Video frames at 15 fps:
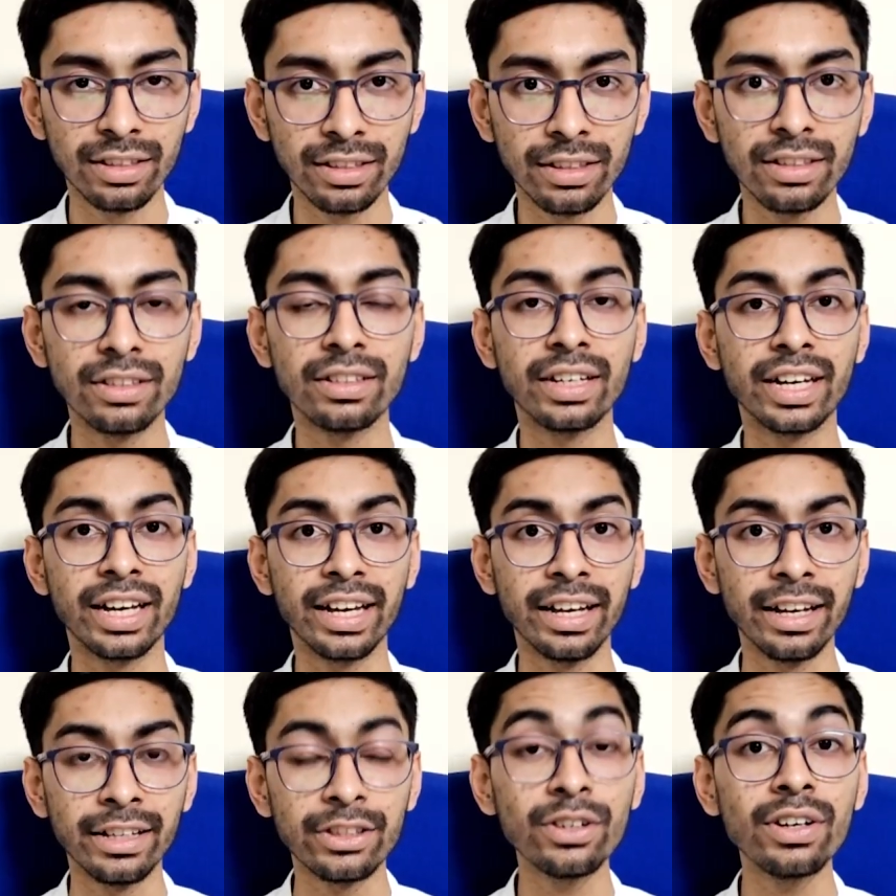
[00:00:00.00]
Okay.
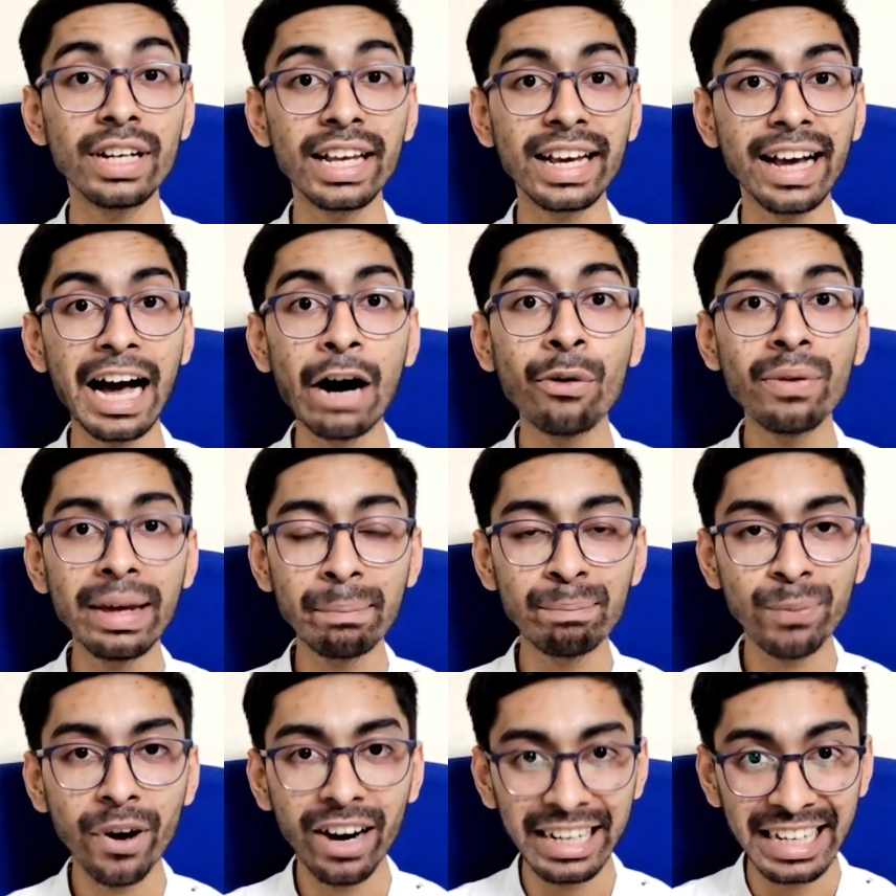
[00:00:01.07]
So like how
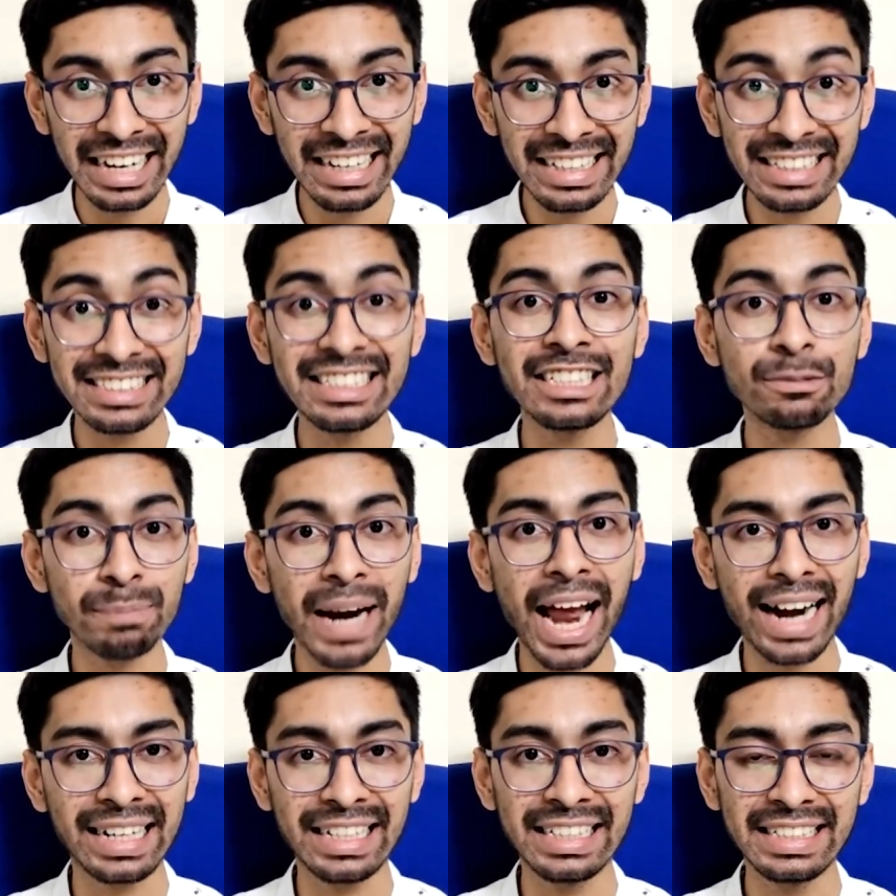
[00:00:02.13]
important is this
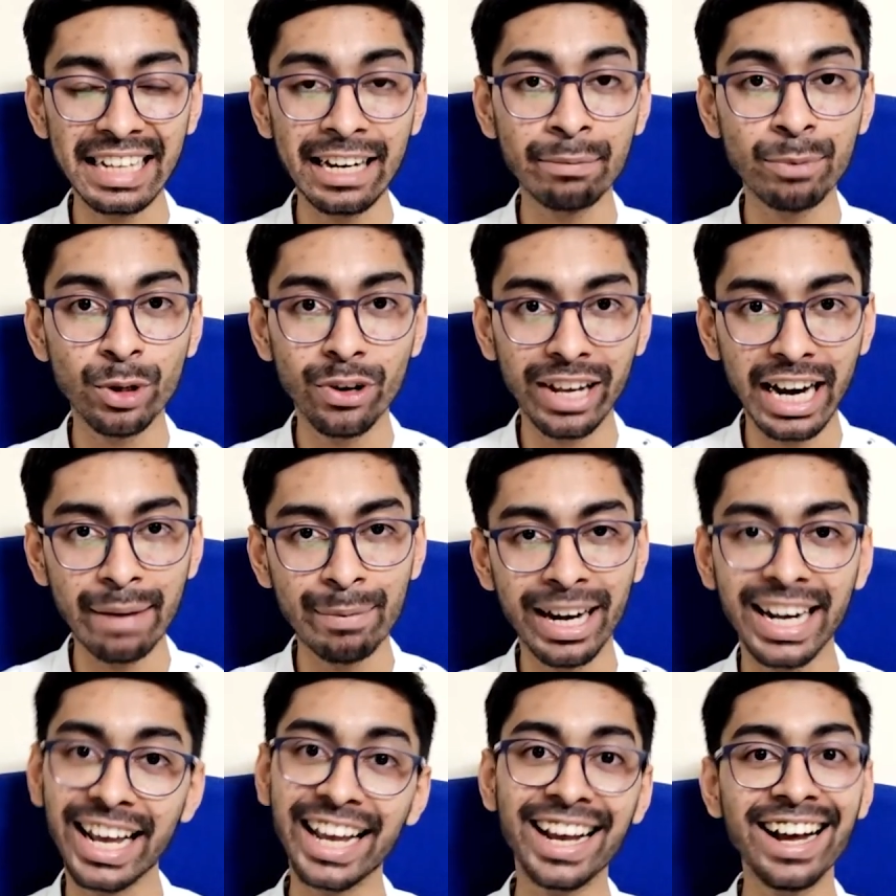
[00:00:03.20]
practicing in programming?
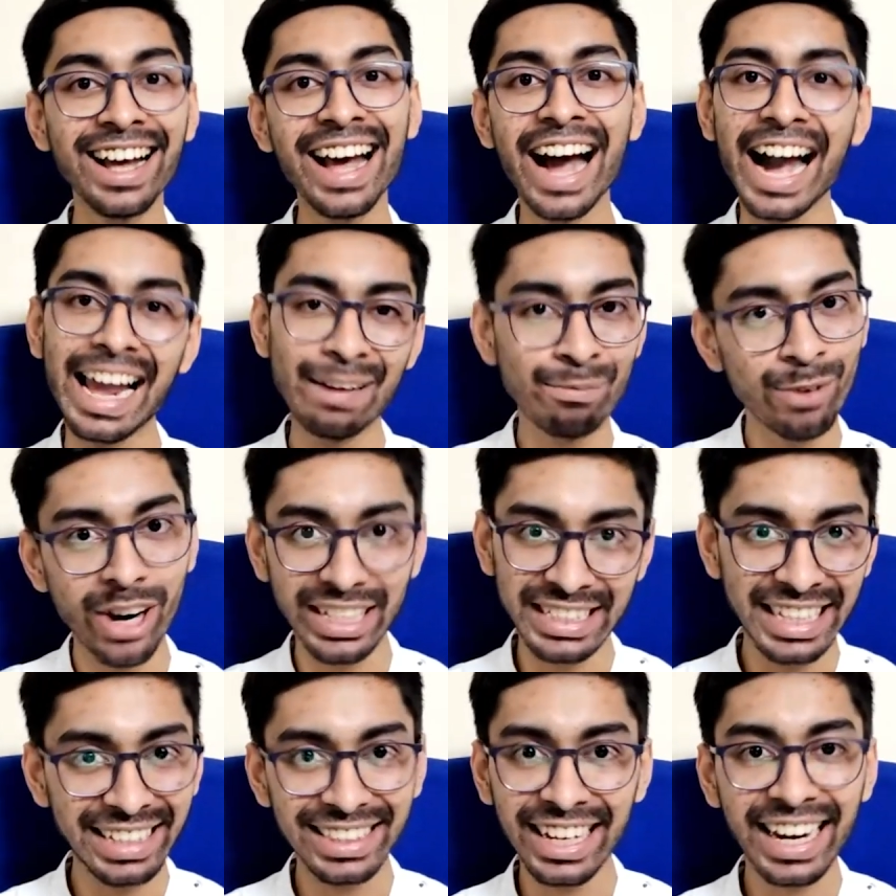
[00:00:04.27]
Like I am
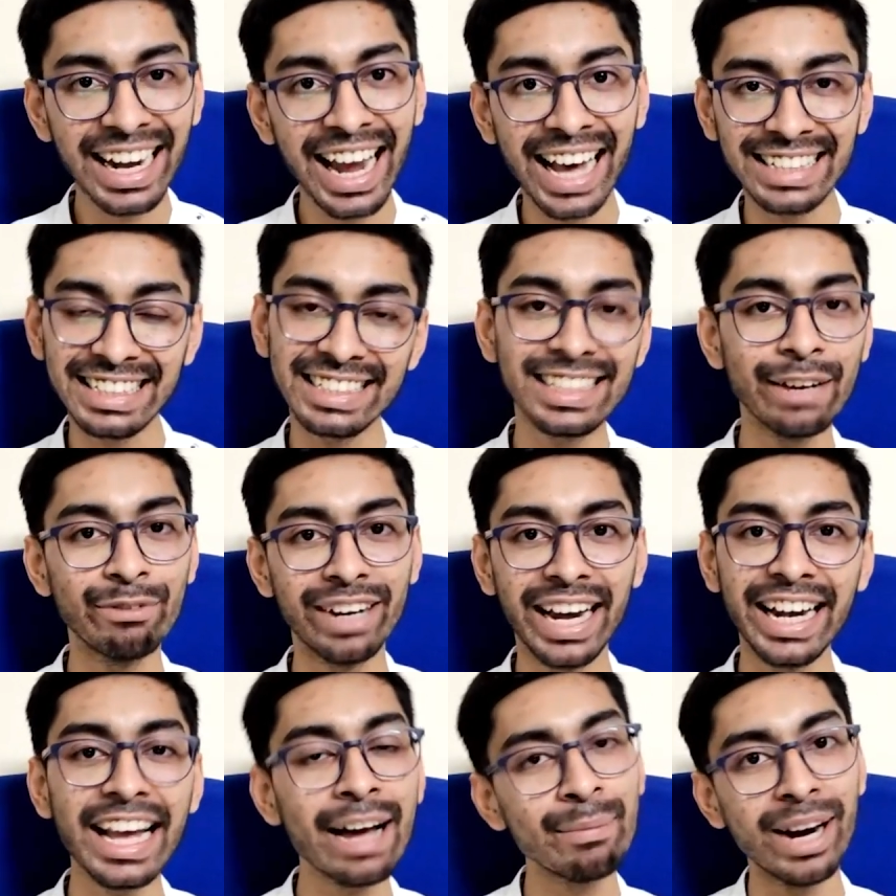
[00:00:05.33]
watching the classes every
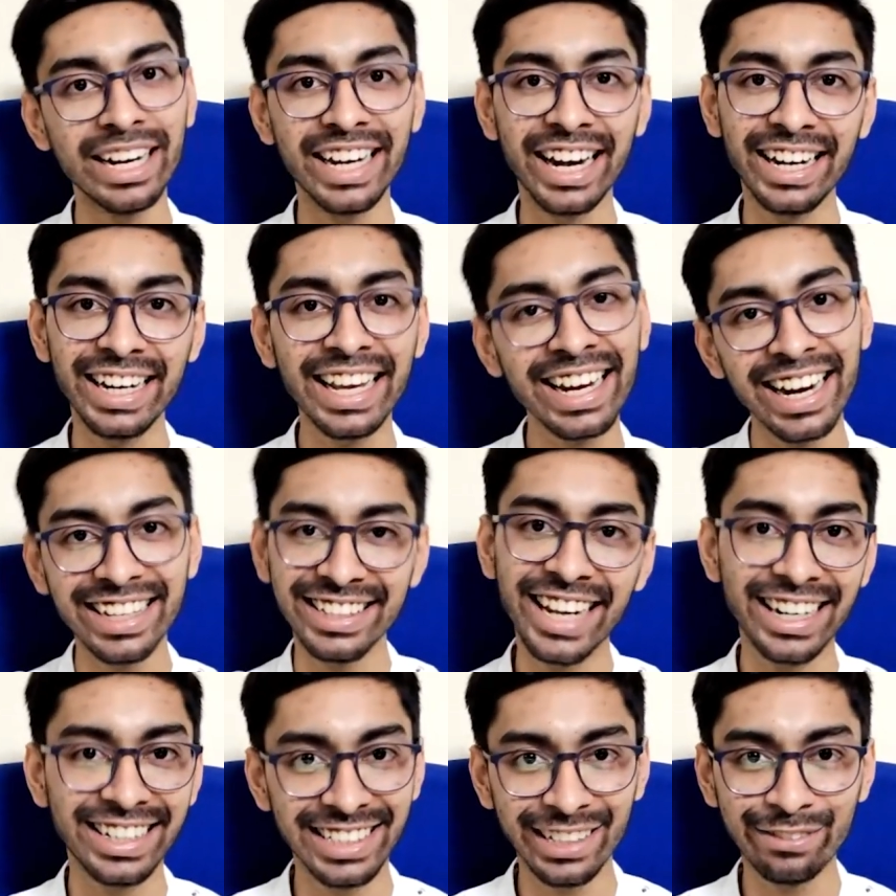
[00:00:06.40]
day, I'm attending and
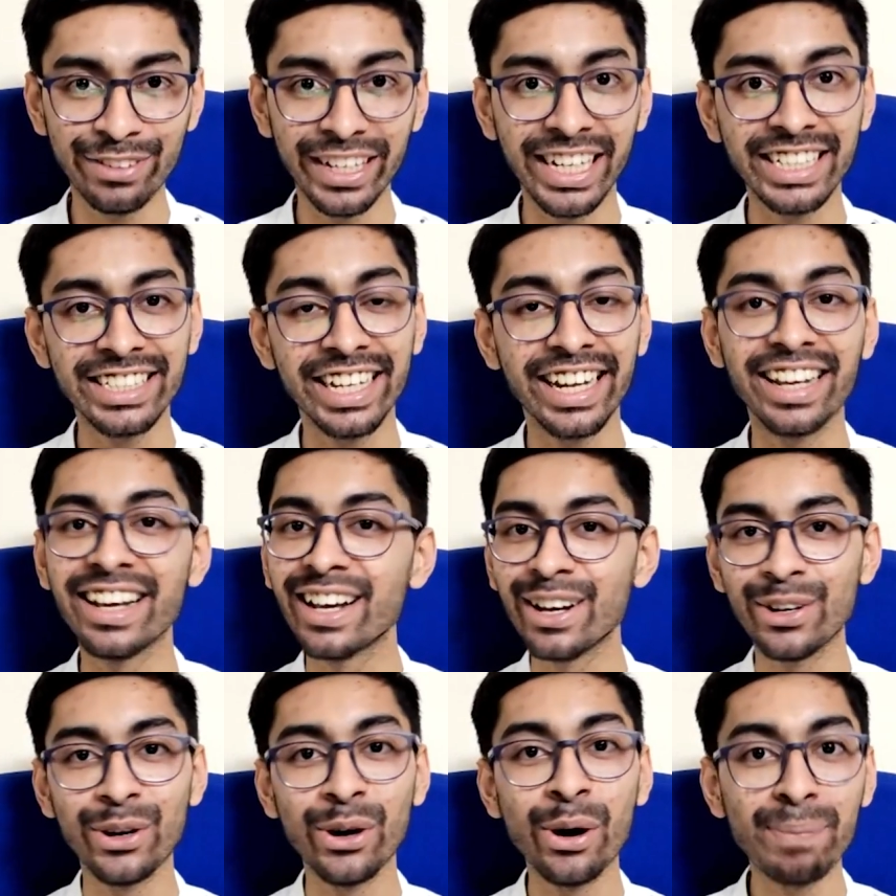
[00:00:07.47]
that's it, finishing.
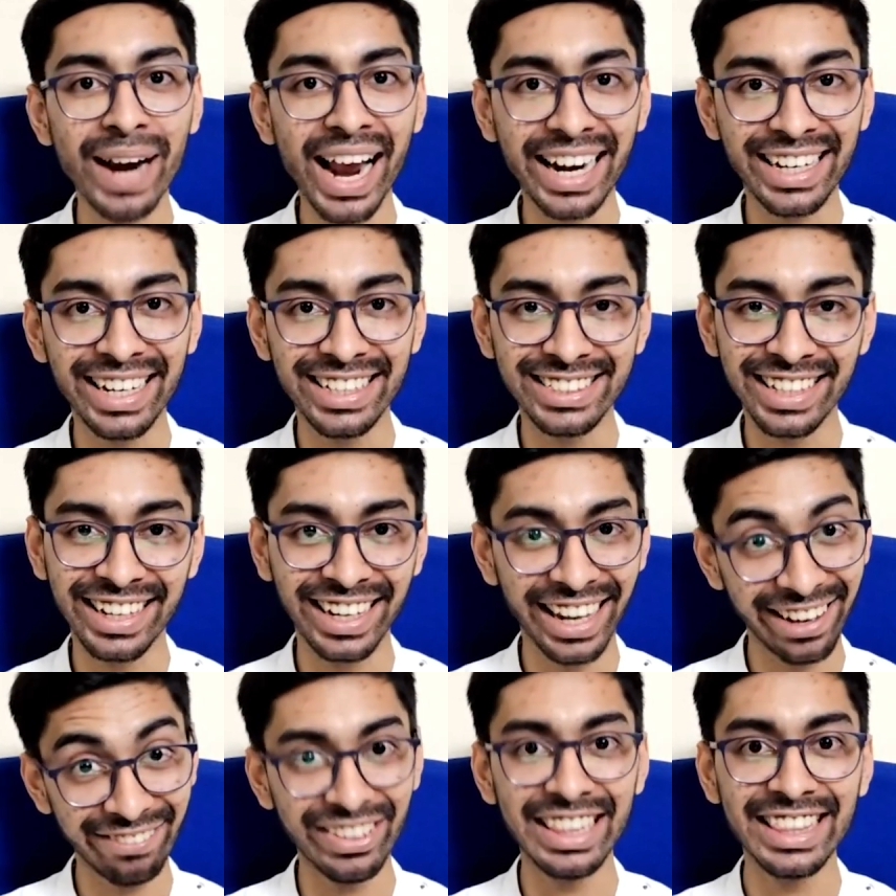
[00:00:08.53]
No practicing.
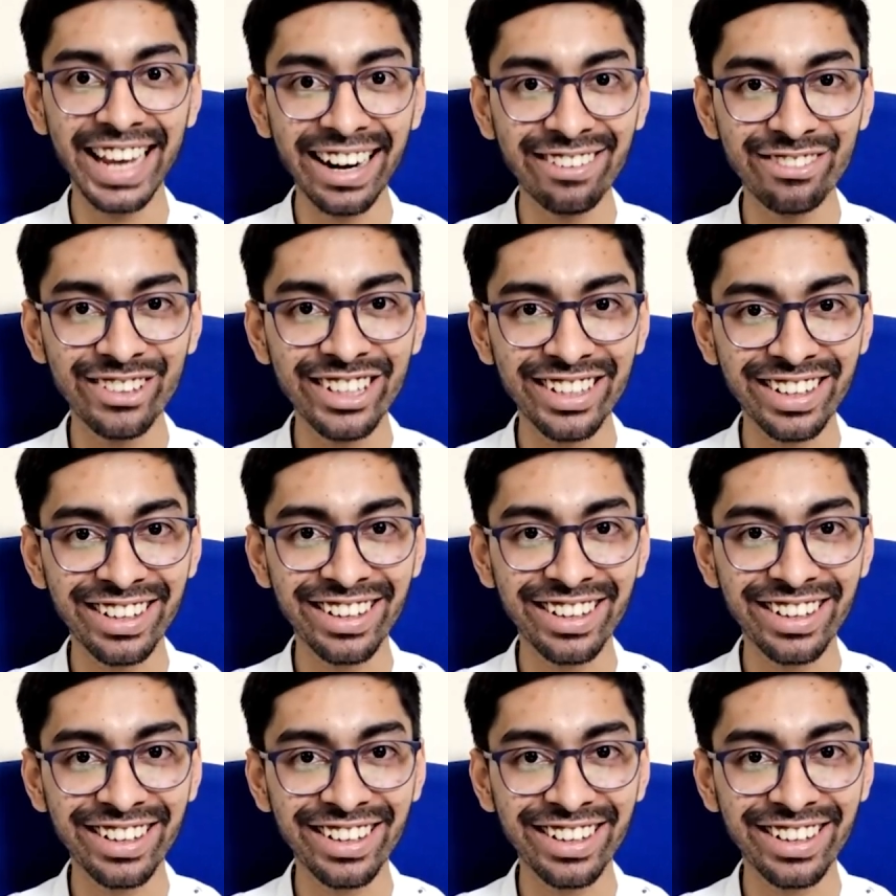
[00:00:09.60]
Like will that work?